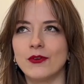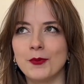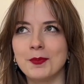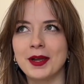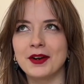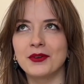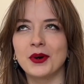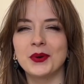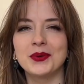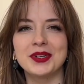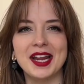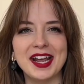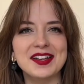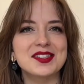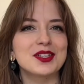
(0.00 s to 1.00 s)

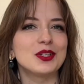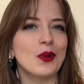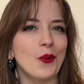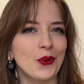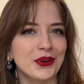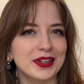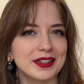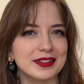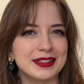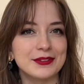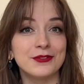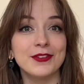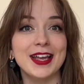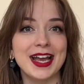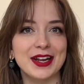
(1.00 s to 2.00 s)
vomeronasal organ, the
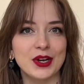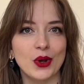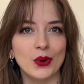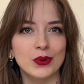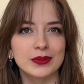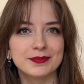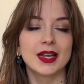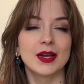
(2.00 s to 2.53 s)
VNO.